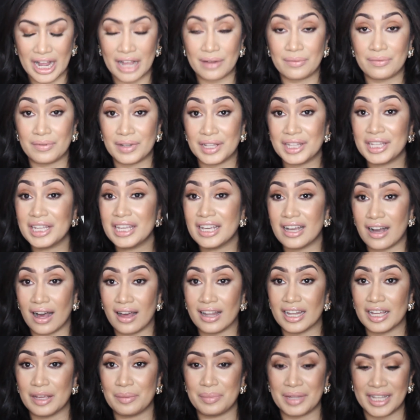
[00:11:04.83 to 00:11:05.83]
I really
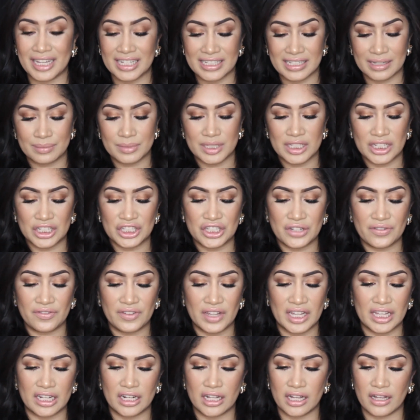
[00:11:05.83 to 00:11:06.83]
got it because I'm such a
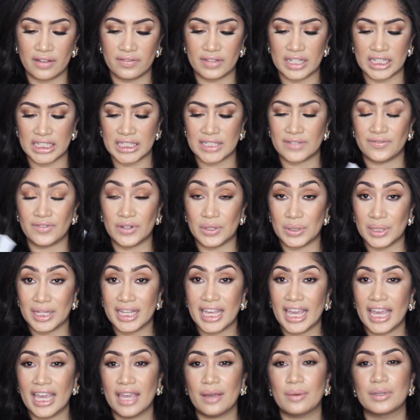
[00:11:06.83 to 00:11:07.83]
fan of
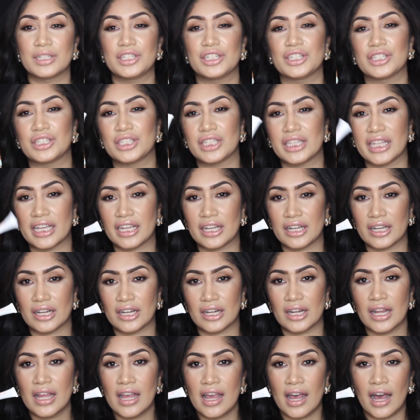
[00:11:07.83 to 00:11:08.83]
Exfolikate, which is
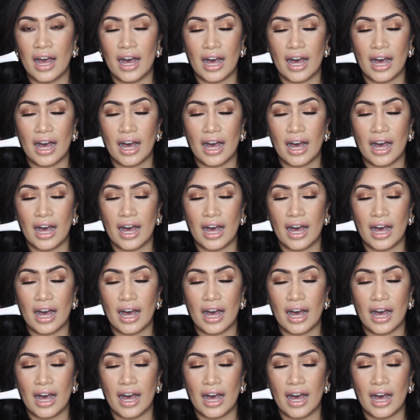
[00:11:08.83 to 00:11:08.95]
their